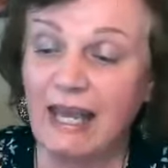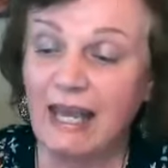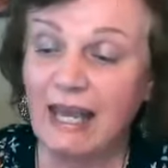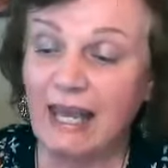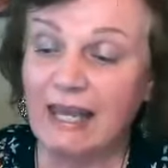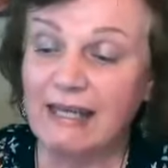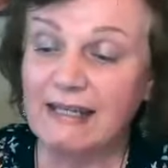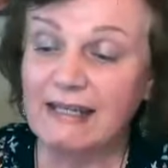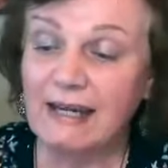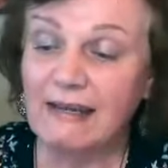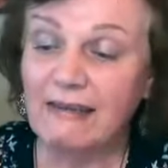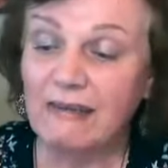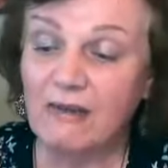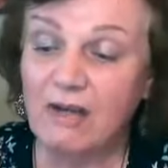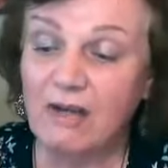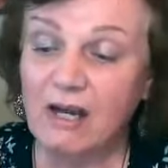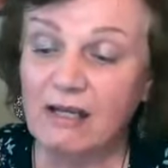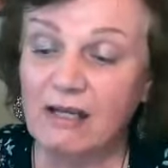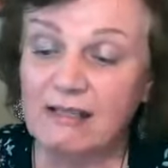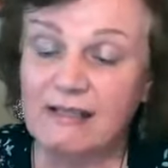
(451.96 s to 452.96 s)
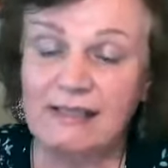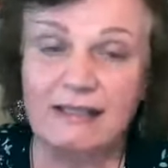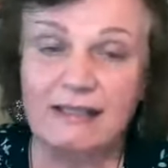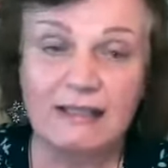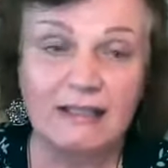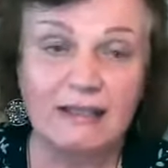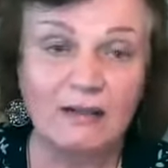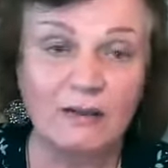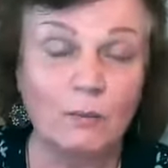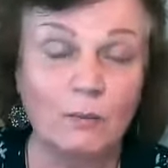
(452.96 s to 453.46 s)
And I thought,
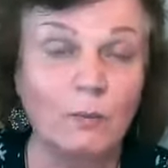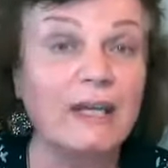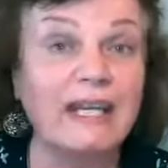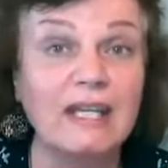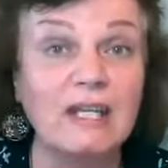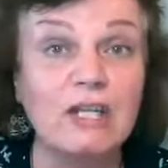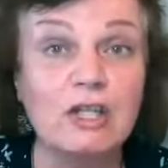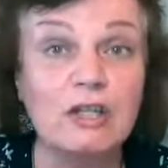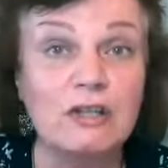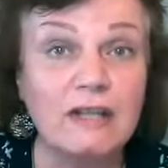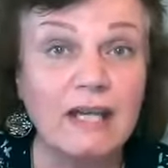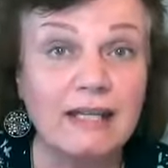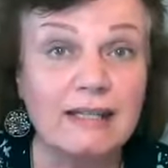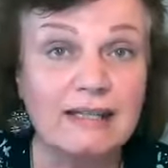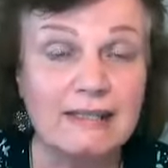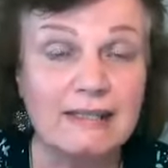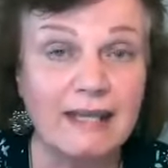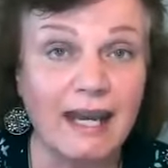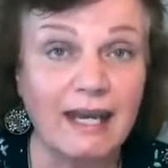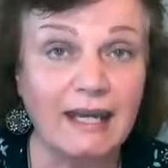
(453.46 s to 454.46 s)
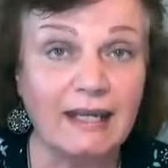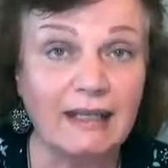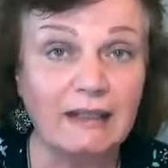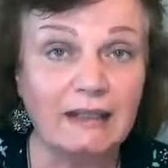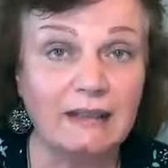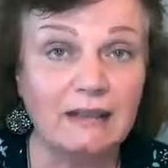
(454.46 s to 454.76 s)
we can do that today.